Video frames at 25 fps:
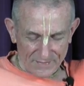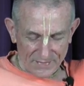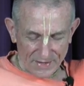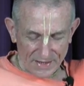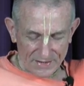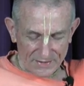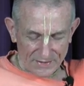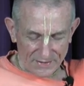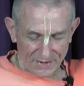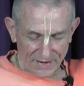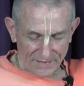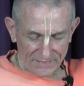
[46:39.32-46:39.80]

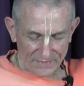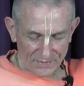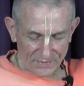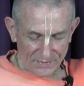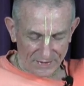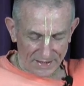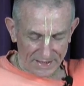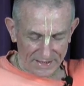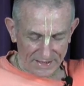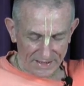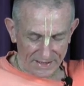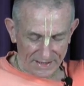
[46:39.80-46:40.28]
But you have to
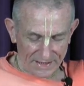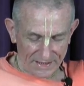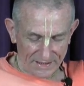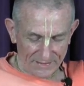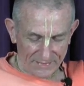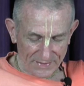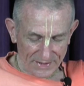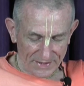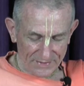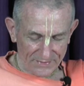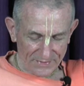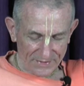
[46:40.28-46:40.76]
wait a little
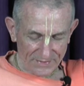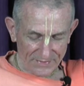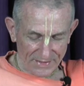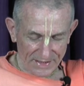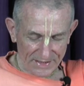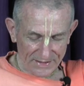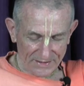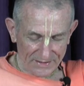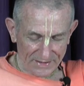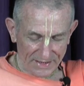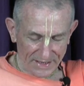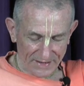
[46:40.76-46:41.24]
bit. We
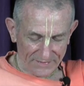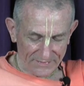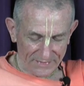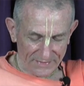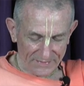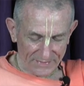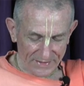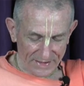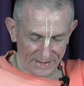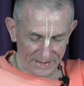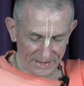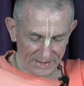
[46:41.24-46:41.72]
may not have
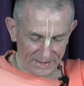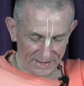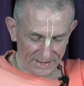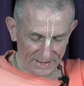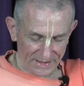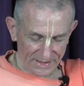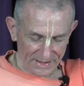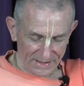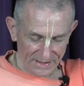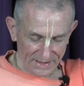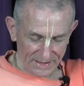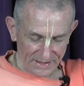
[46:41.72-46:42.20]
immediate
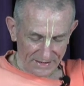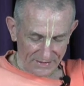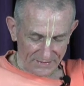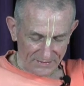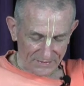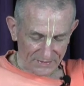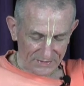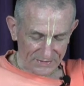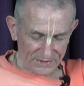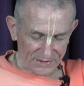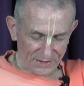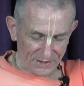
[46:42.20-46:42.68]

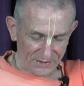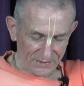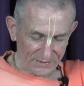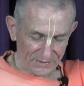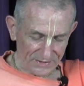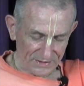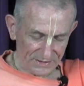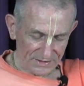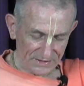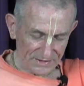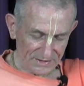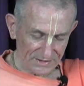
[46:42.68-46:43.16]

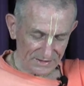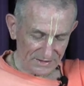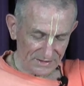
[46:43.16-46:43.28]
results.